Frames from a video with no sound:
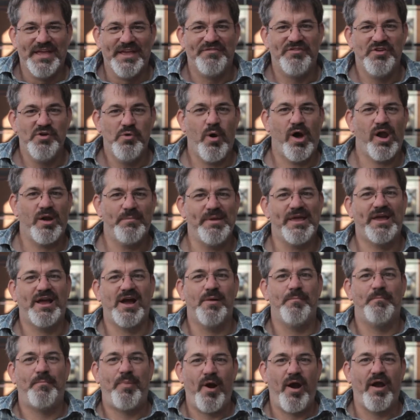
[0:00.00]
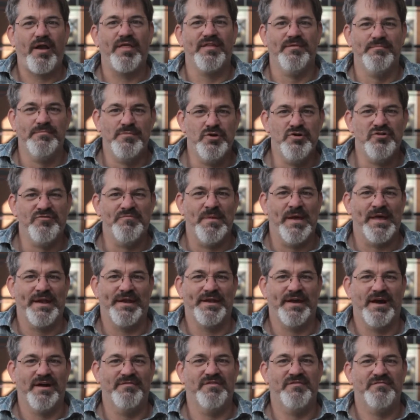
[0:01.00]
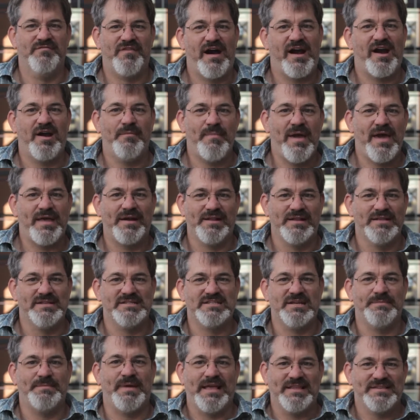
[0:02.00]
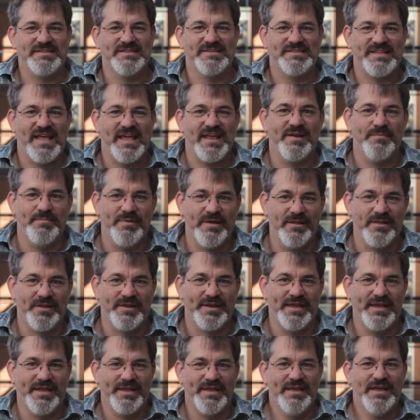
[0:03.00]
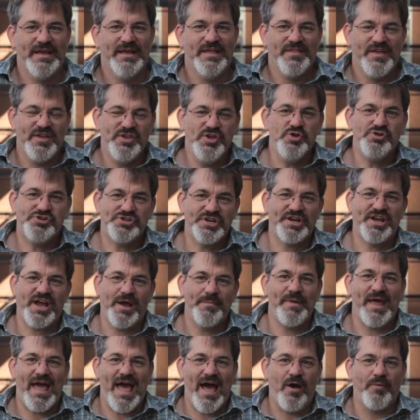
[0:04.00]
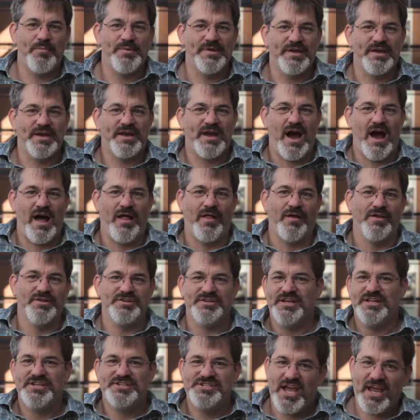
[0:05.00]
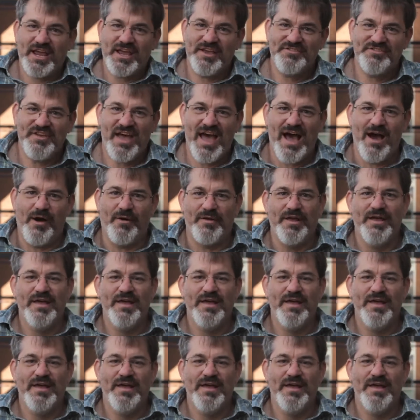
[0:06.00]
if you want to become part of the movement of environmentalism and sustainability, then you should come to Albion College. Check us out.